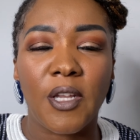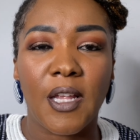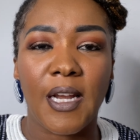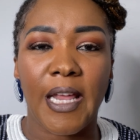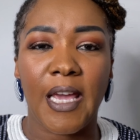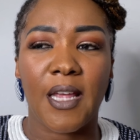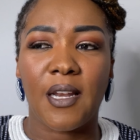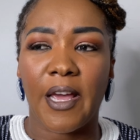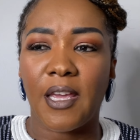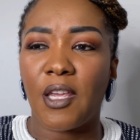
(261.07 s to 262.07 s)
the land?
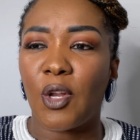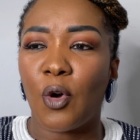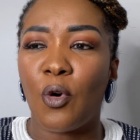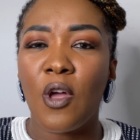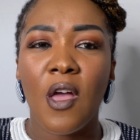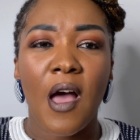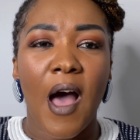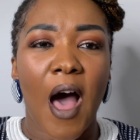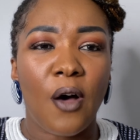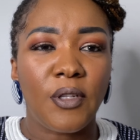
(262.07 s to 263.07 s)
Like, you know,
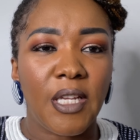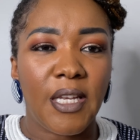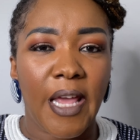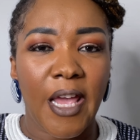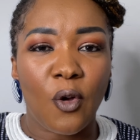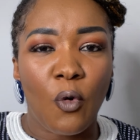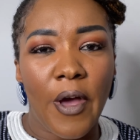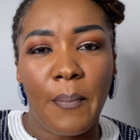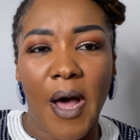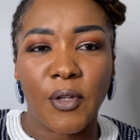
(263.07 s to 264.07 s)
how did they go
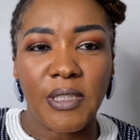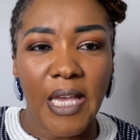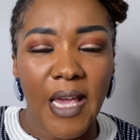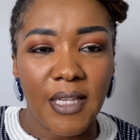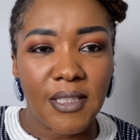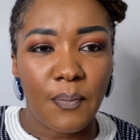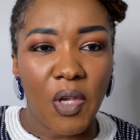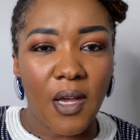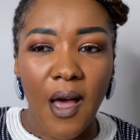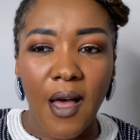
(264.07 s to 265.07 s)
about things?
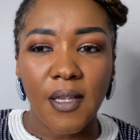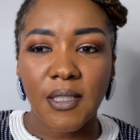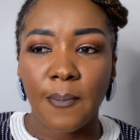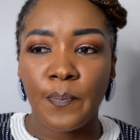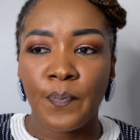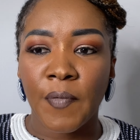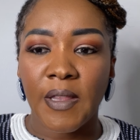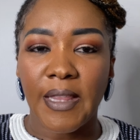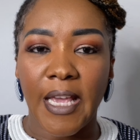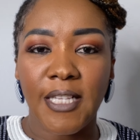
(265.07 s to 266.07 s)
Because
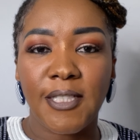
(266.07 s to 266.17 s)
they